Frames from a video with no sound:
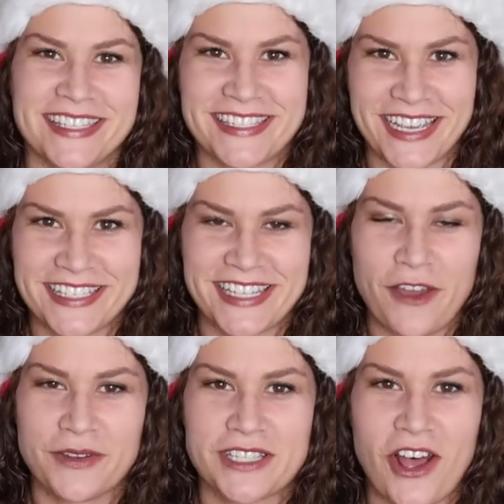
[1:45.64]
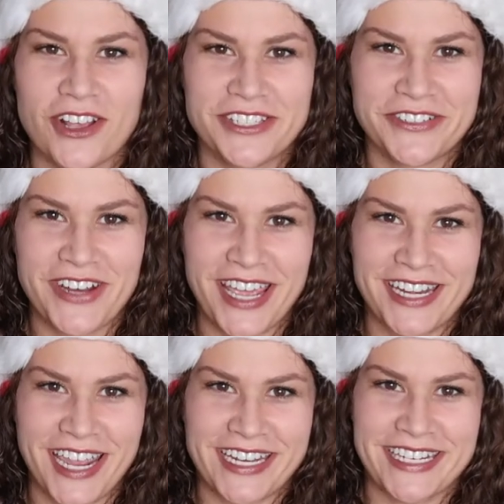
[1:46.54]
This next set was also
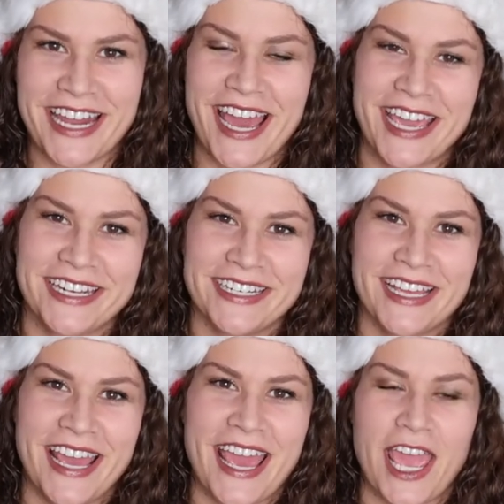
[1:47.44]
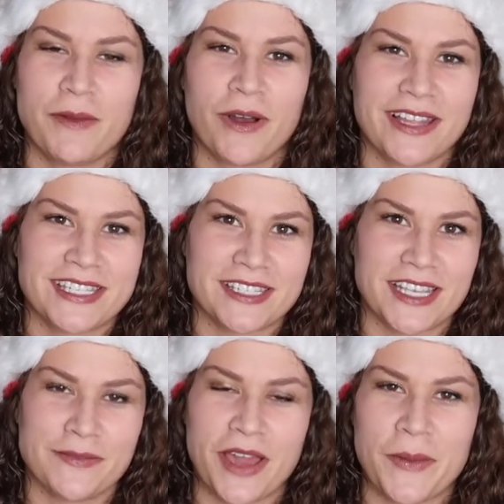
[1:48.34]
$9.99. And while it's the same